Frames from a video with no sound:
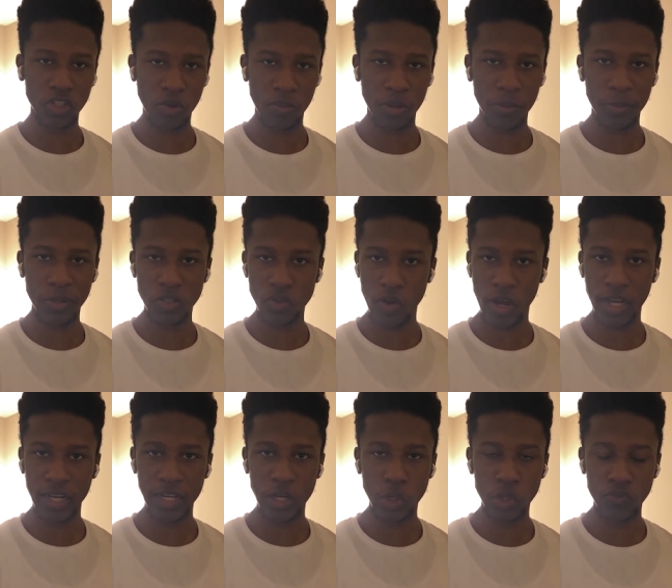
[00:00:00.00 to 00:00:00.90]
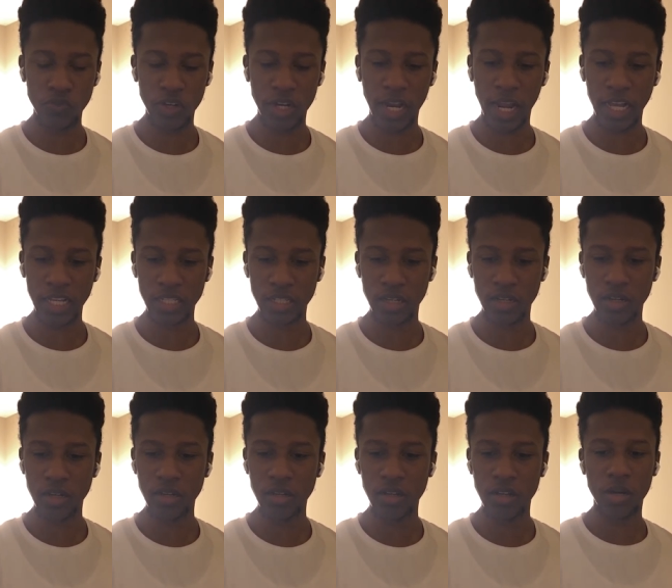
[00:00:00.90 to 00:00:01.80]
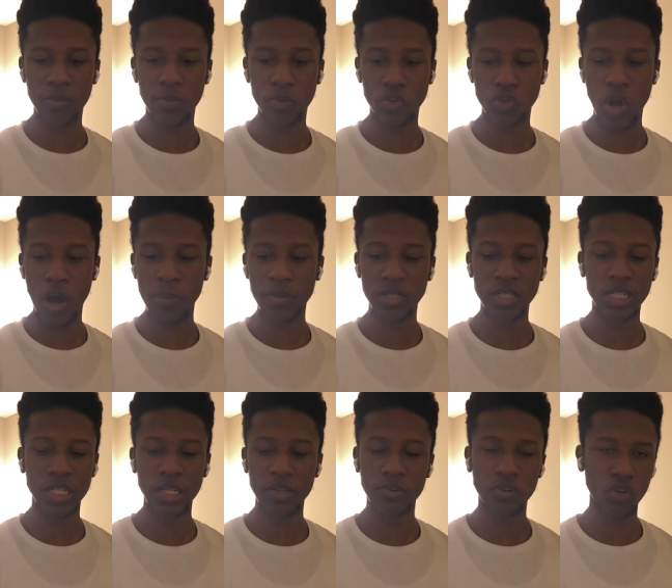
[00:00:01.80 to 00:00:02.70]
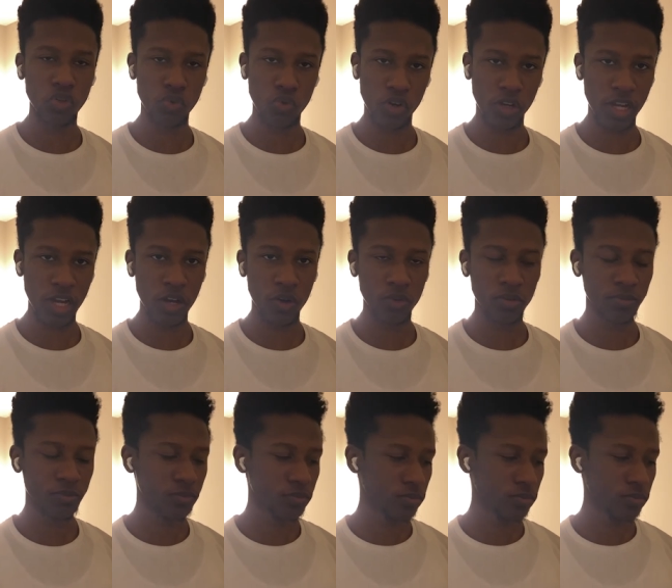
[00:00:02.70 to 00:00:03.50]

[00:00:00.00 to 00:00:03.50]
so I'm gonna be trying those for the next uh, couple of jobs and see if those work out.